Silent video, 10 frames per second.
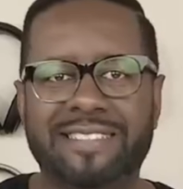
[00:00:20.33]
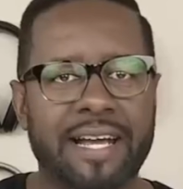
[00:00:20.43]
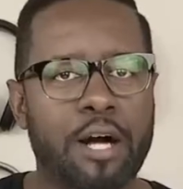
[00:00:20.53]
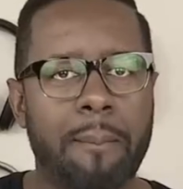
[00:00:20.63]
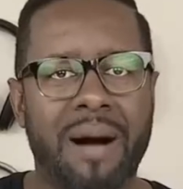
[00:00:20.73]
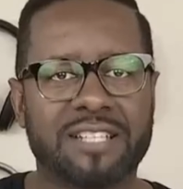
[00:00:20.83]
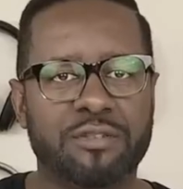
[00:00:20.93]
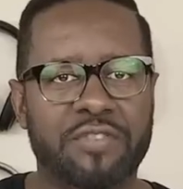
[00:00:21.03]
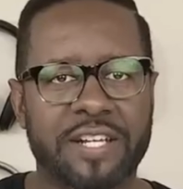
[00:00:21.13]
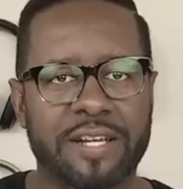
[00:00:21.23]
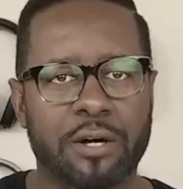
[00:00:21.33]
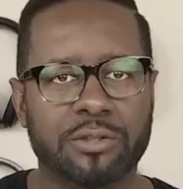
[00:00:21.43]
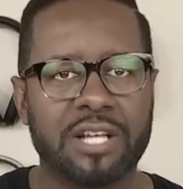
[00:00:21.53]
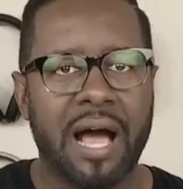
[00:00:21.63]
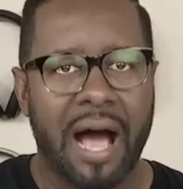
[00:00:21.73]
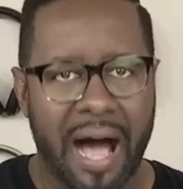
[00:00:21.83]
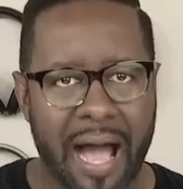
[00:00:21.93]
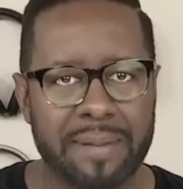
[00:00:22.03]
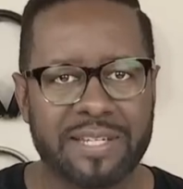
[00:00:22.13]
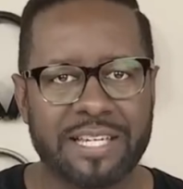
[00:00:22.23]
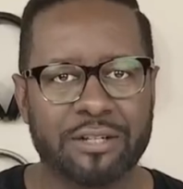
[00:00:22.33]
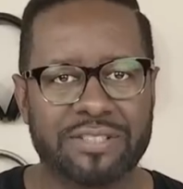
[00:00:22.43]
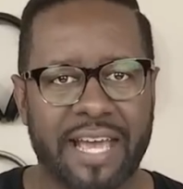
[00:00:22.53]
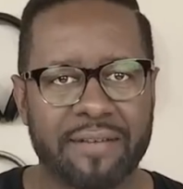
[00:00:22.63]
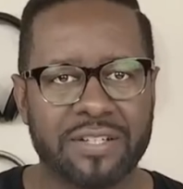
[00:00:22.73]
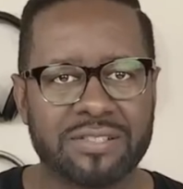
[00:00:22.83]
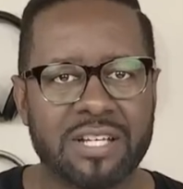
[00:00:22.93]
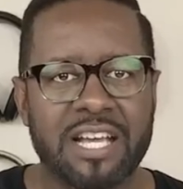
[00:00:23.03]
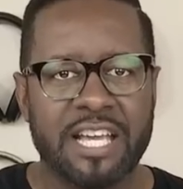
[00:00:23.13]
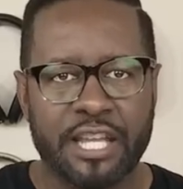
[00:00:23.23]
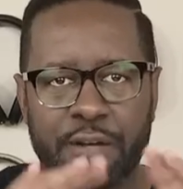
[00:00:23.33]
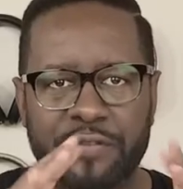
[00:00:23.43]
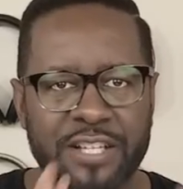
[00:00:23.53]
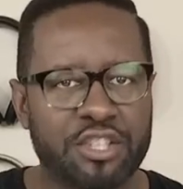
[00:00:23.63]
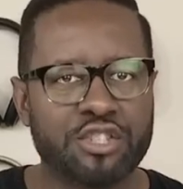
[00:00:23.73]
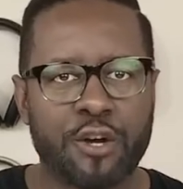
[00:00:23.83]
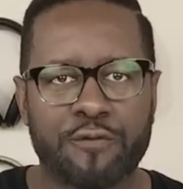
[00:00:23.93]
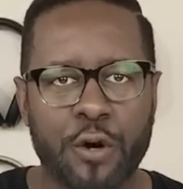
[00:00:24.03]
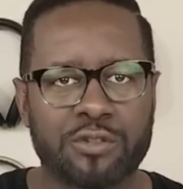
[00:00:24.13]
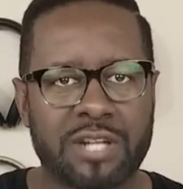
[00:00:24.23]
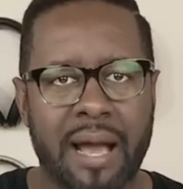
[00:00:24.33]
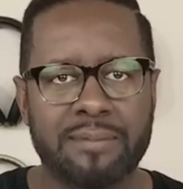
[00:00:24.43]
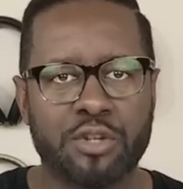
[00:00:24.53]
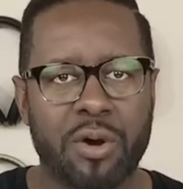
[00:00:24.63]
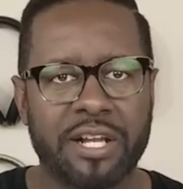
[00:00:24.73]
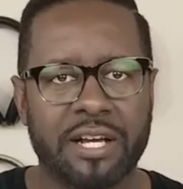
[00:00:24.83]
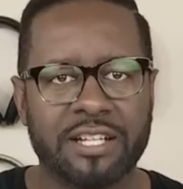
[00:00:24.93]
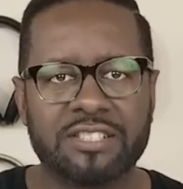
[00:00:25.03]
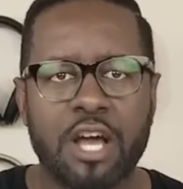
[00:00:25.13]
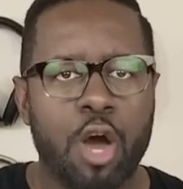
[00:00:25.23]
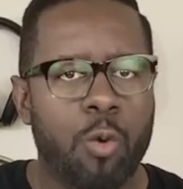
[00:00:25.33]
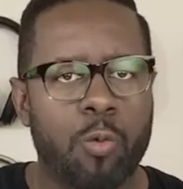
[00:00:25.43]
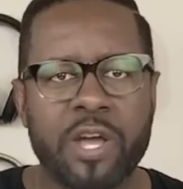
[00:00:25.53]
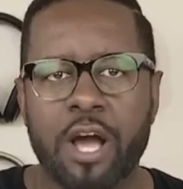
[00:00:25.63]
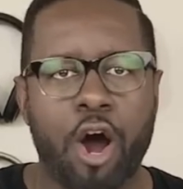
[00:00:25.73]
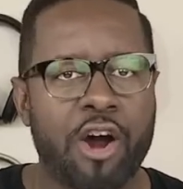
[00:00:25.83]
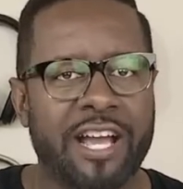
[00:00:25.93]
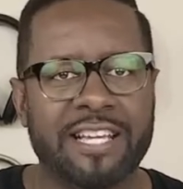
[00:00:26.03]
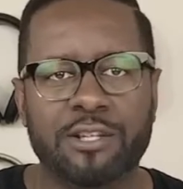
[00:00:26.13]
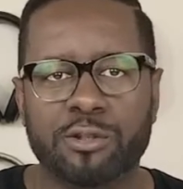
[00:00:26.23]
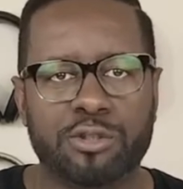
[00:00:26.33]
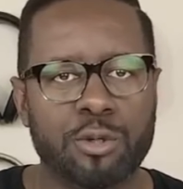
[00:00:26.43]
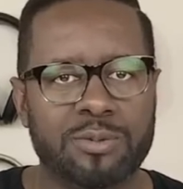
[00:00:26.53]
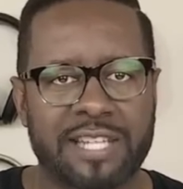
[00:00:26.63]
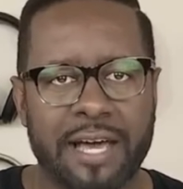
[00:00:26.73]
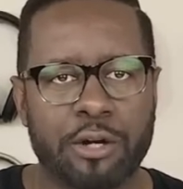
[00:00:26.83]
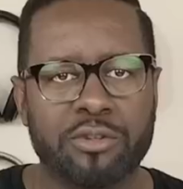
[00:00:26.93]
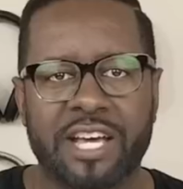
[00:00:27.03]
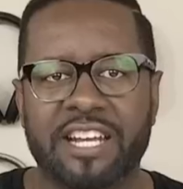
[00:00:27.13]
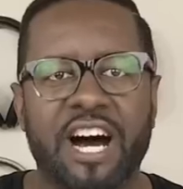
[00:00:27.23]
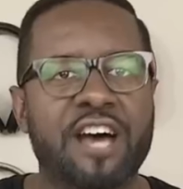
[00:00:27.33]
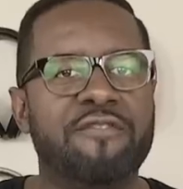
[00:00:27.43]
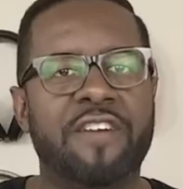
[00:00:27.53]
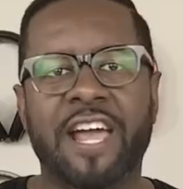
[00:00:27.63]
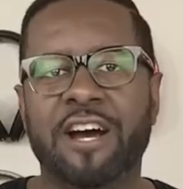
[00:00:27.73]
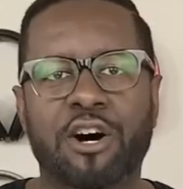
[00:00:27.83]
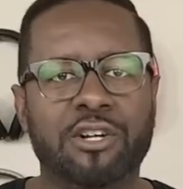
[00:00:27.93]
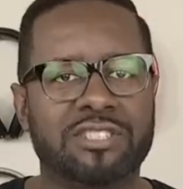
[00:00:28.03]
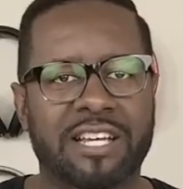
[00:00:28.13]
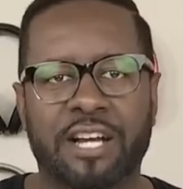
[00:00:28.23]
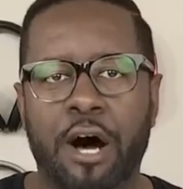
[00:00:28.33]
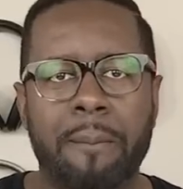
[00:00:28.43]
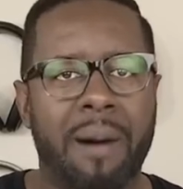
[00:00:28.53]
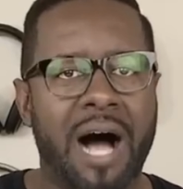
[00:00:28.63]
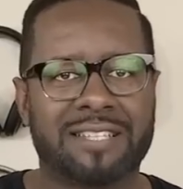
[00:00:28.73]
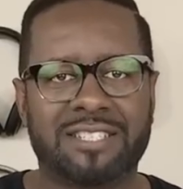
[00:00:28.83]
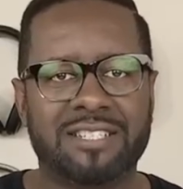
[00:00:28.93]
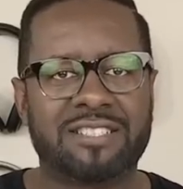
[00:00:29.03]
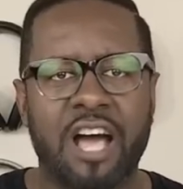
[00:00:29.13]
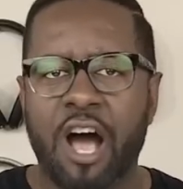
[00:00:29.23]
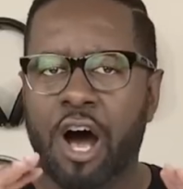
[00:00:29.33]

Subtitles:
to Tech Unboxing Videos. I'm Gil Davis, and if this is your first time joining us, we are a YouTube channel that unveils and unboxes